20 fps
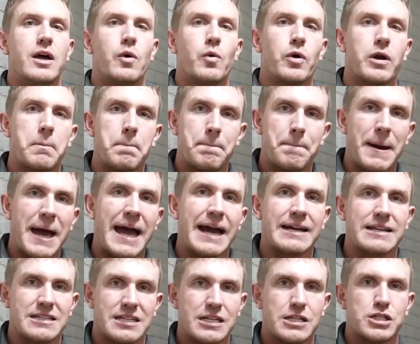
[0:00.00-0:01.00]
what a
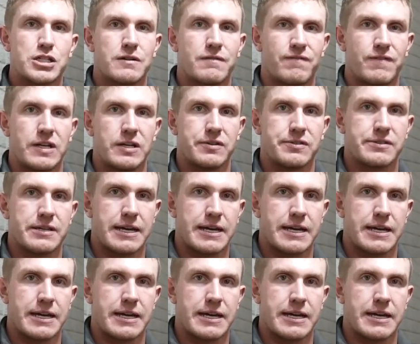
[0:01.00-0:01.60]
back tension feels